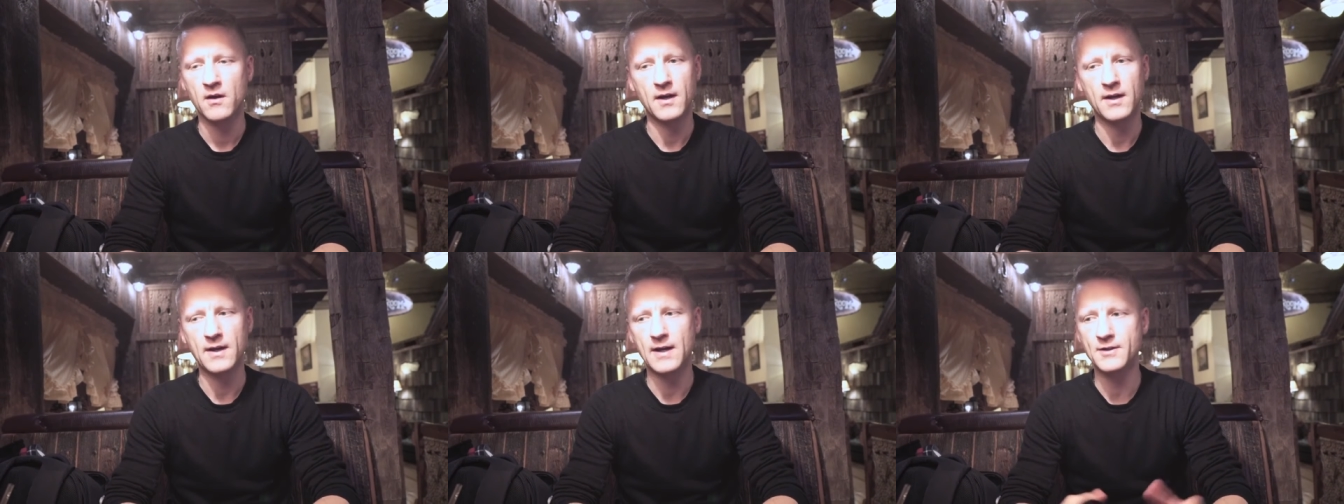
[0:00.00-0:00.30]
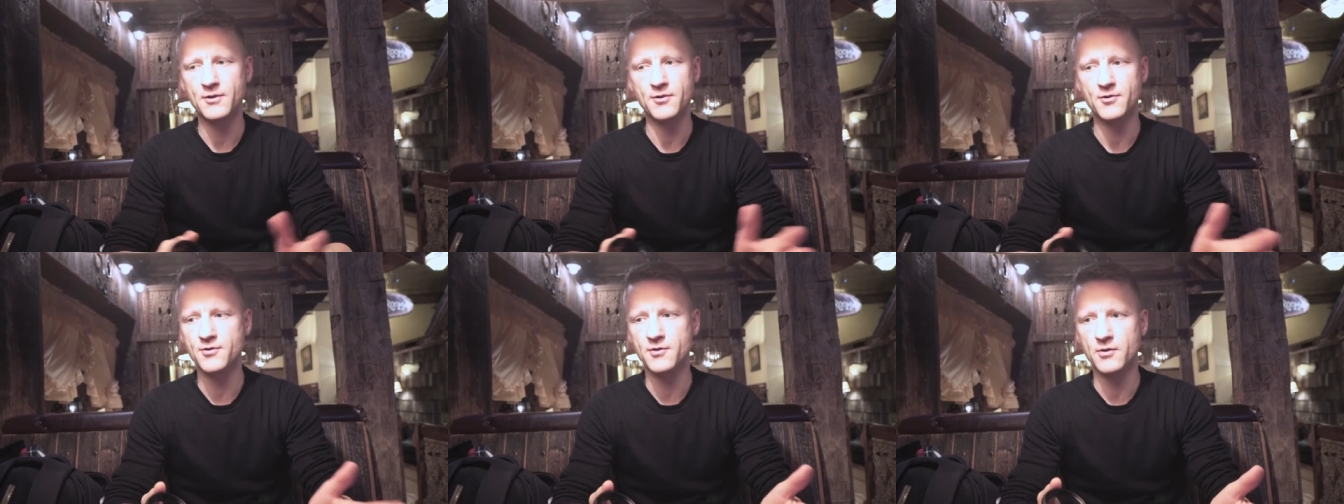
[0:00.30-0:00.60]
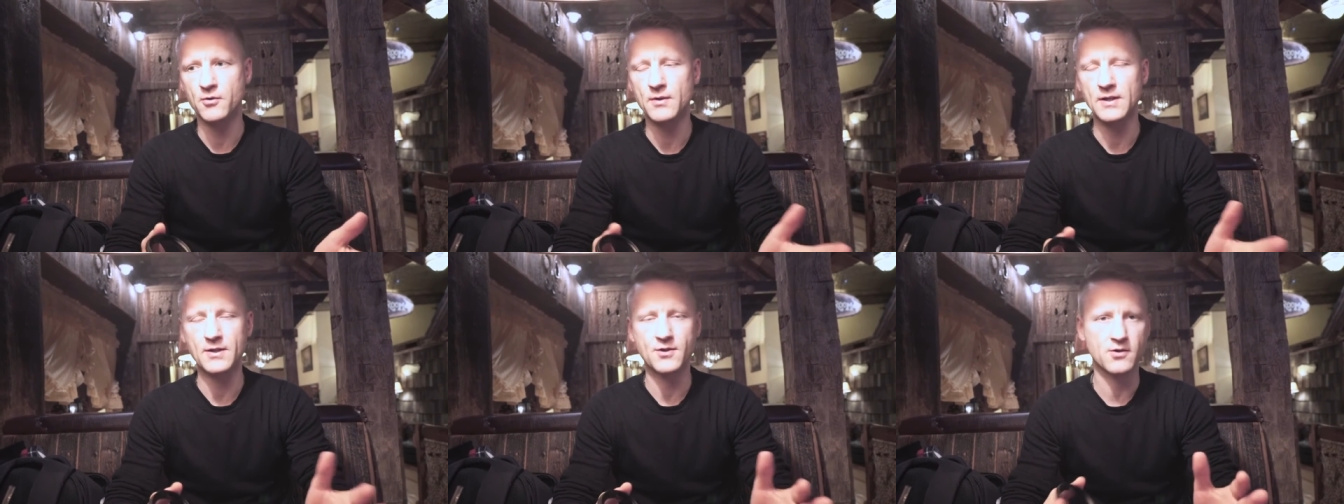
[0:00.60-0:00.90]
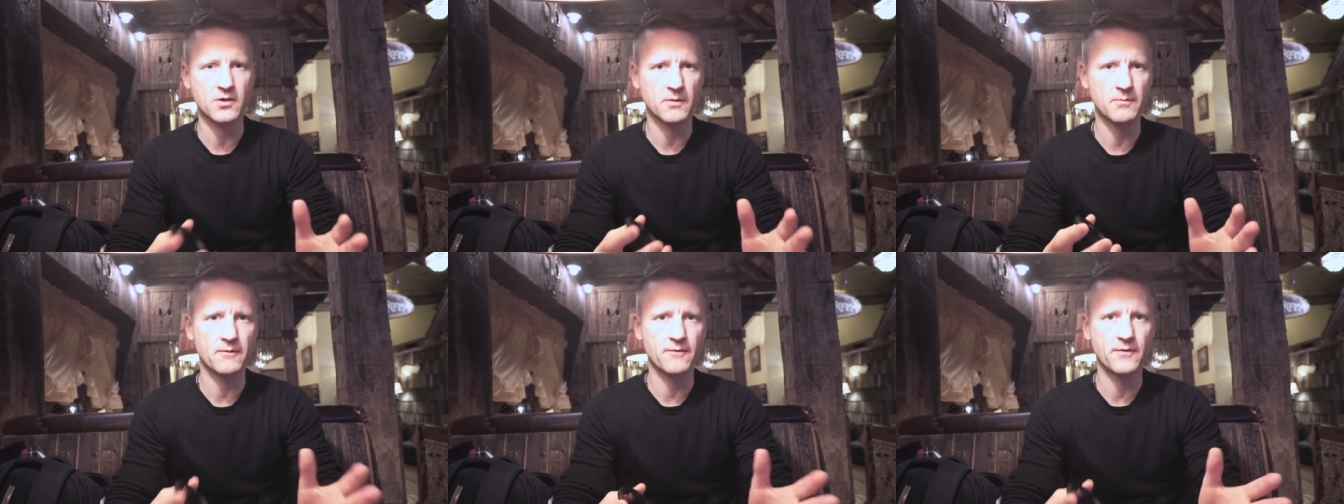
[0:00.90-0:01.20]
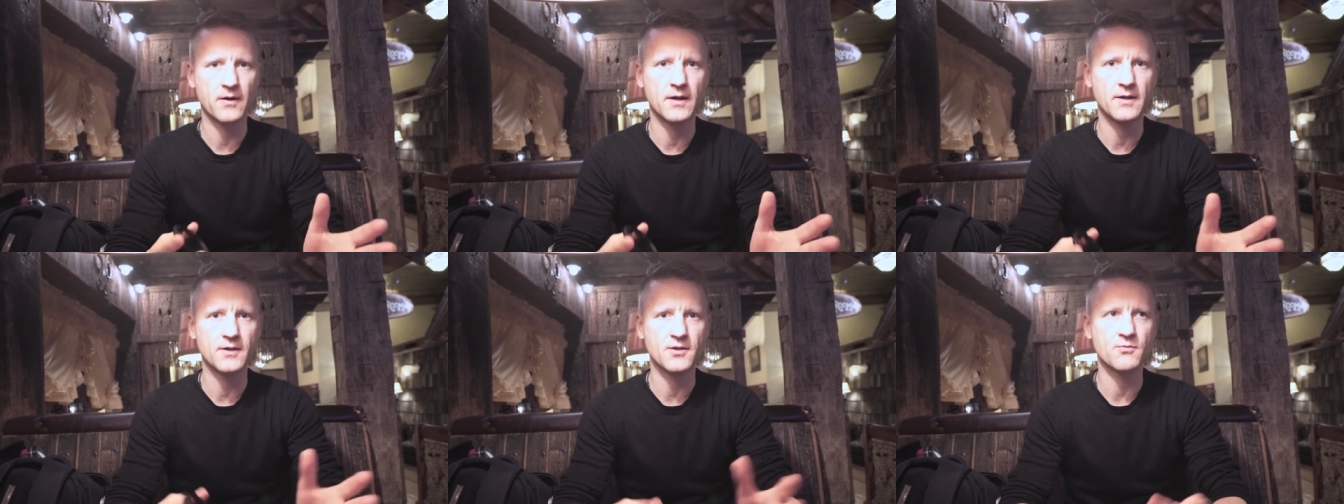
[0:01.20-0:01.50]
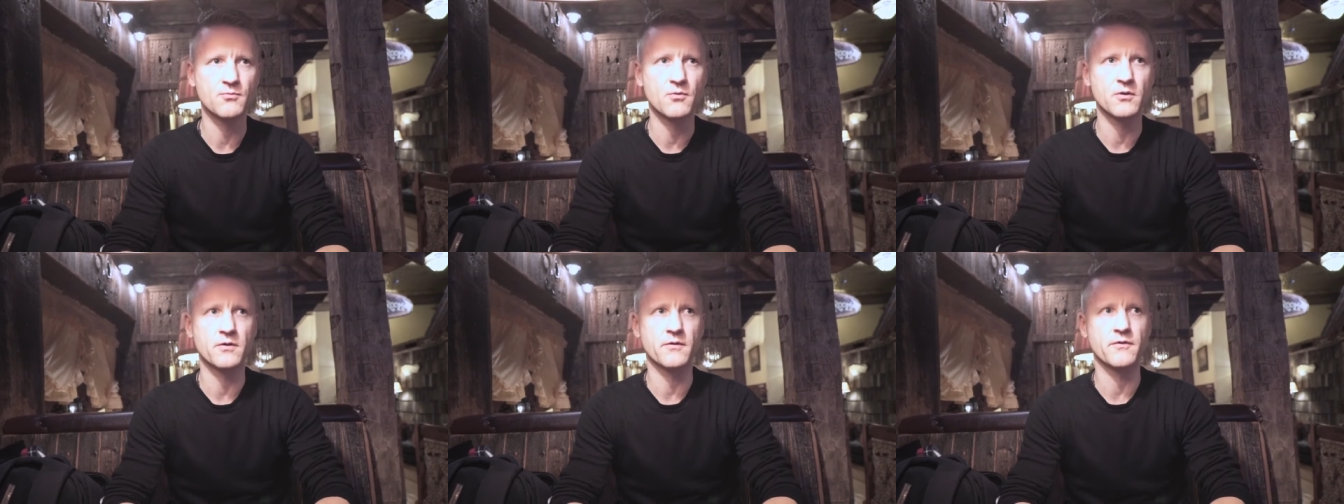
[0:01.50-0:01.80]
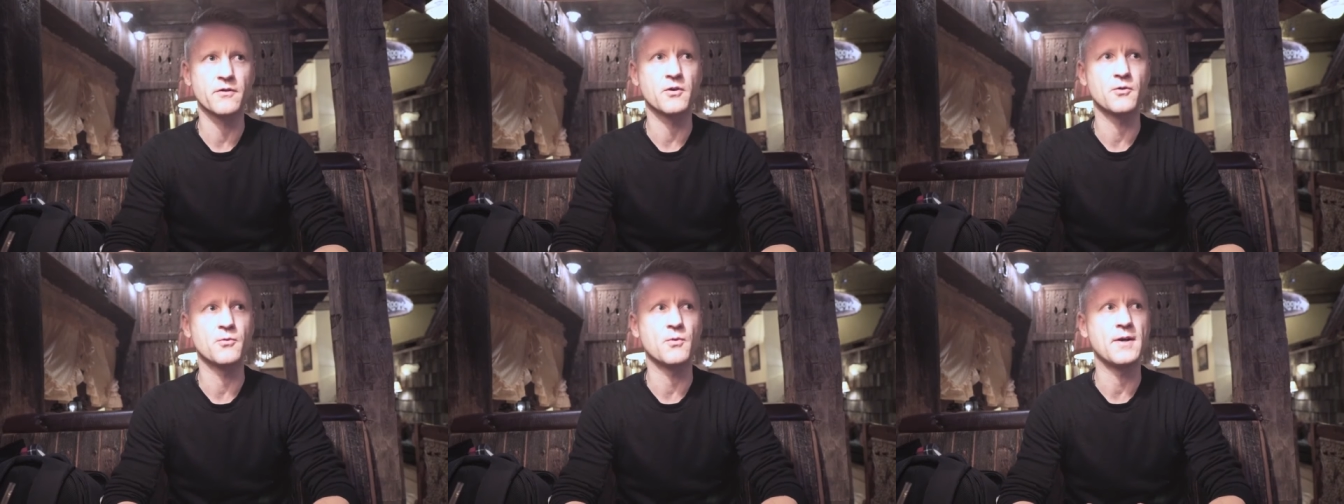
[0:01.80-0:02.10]
And I just know that Shopify is one
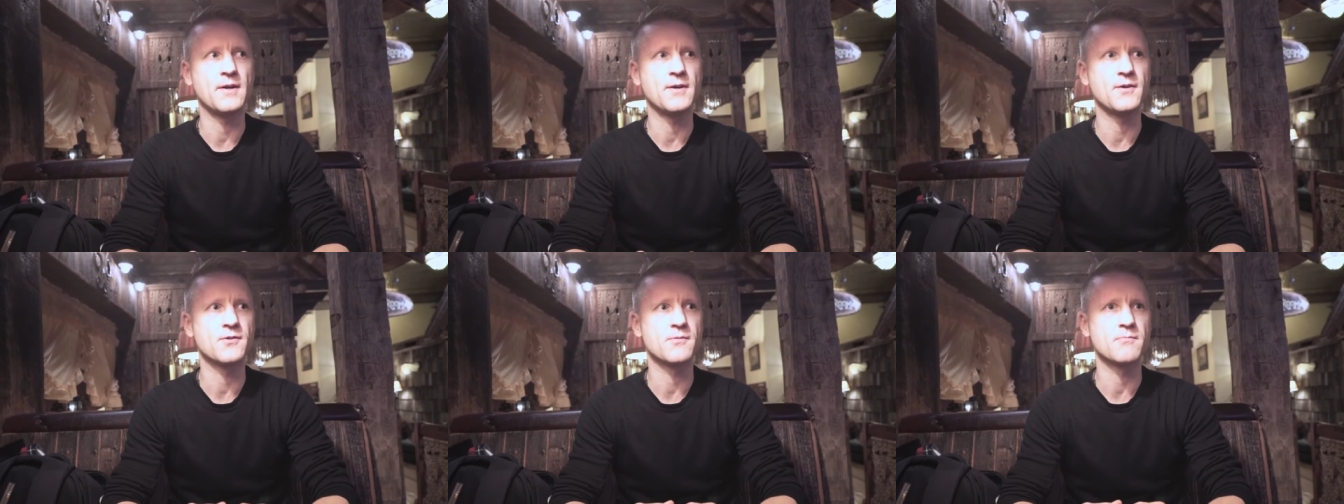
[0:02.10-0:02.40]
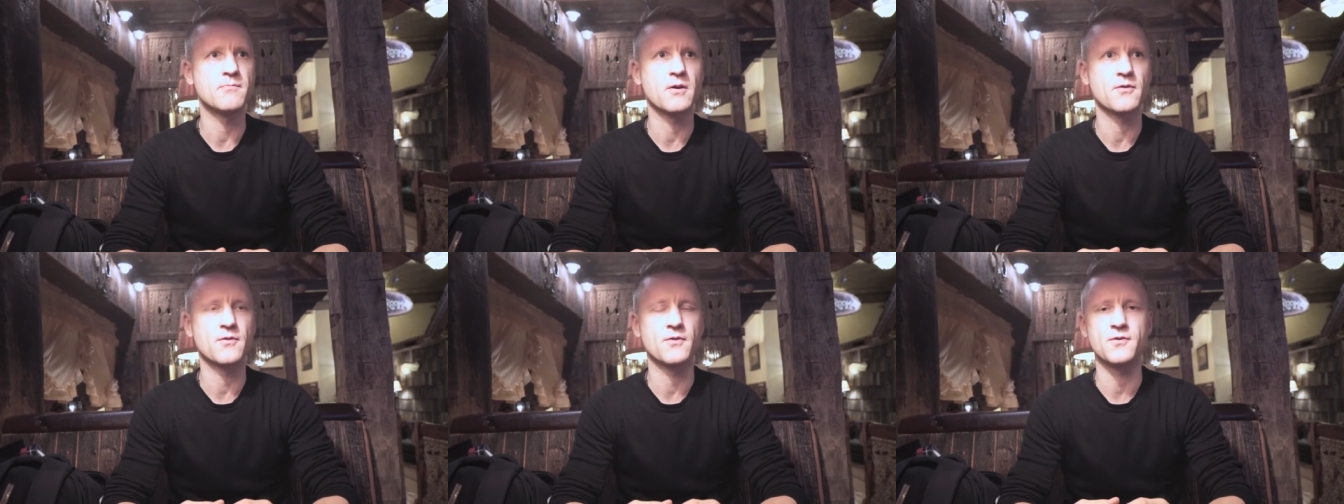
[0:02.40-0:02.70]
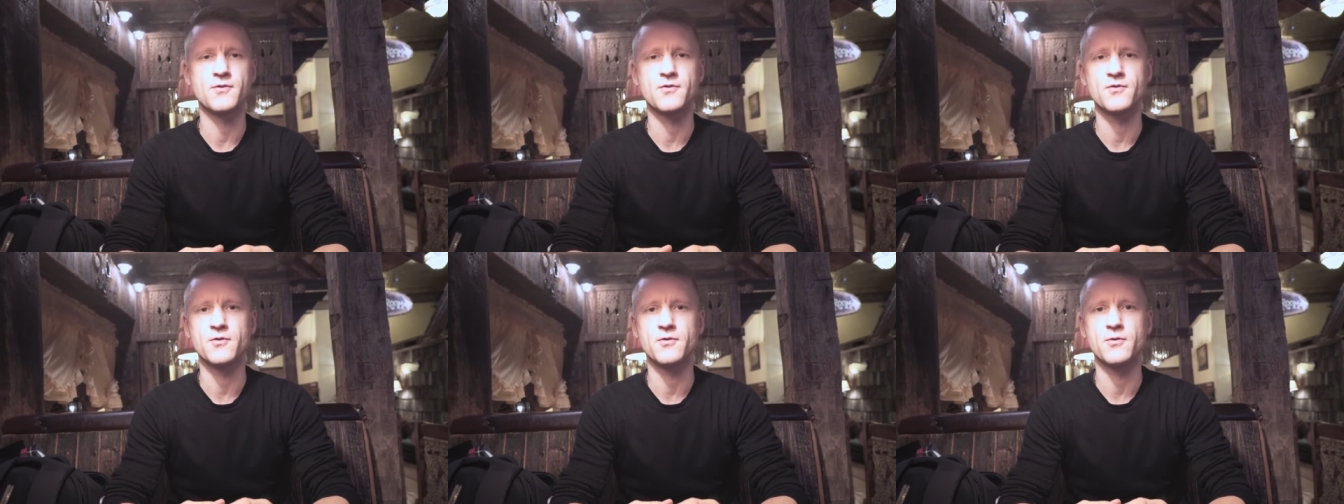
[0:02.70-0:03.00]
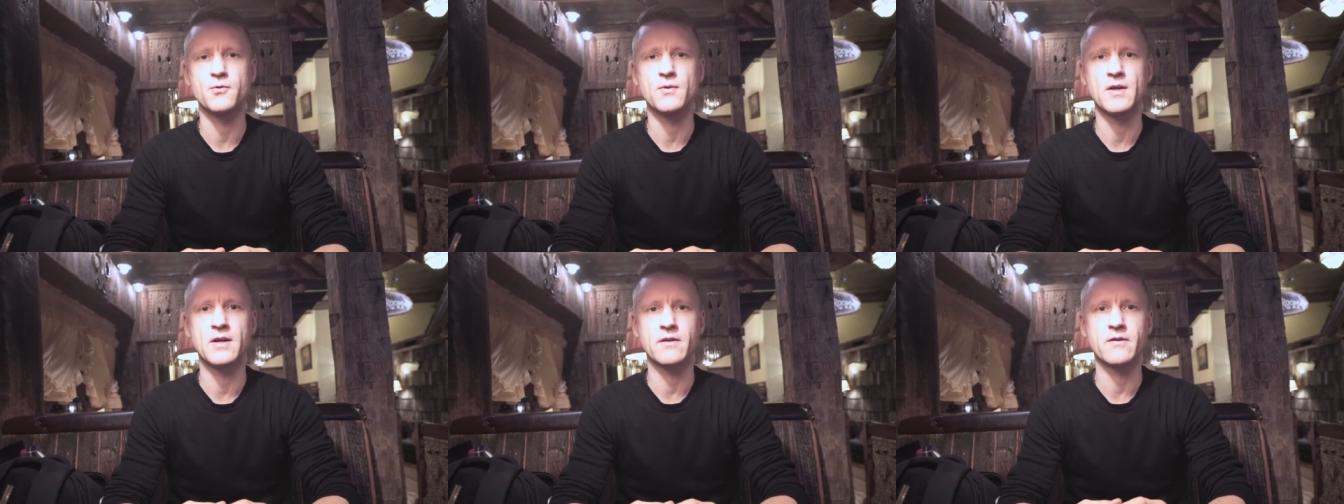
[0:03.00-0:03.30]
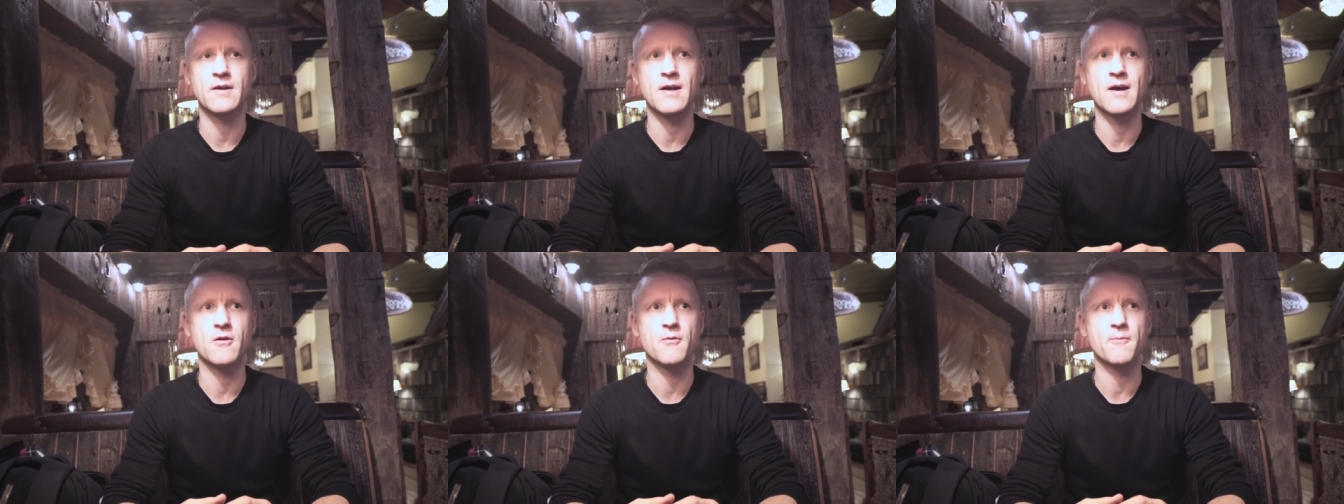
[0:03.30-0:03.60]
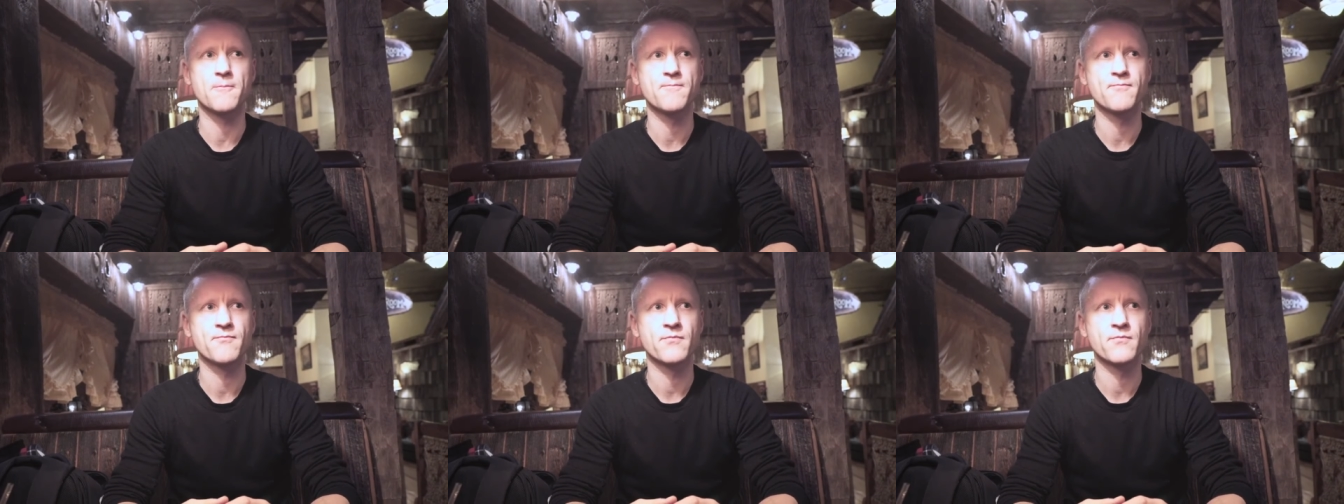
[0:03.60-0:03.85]
of the greatest methods to do that now.